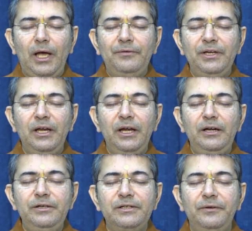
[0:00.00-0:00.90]
Having
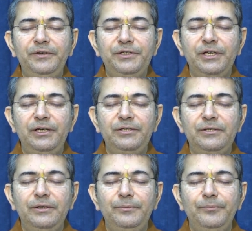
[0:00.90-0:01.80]
gained
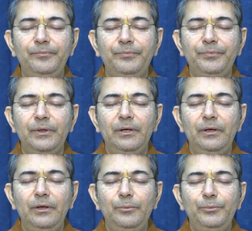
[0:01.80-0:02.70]
sufficient
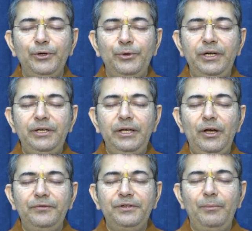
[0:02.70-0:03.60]
purity
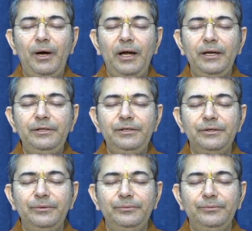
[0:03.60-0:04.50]
of the mind